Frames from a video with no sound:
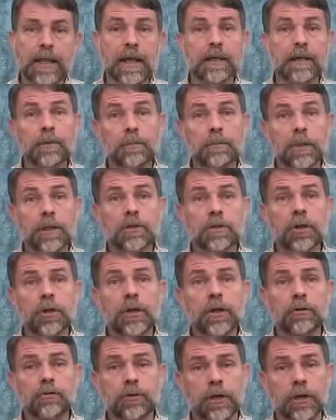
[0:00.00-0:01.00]
That completes
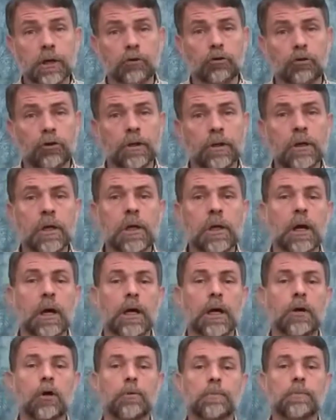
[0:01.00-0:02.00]
our introduction.
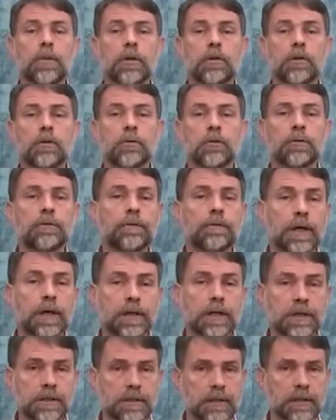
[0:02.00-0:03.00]
I hope that you
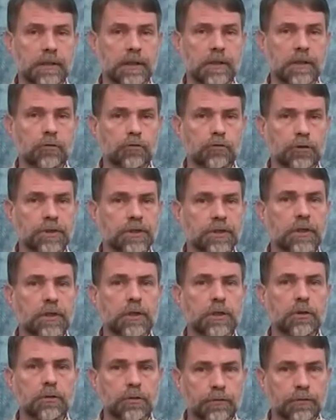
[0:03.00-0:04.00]
find this an interesting,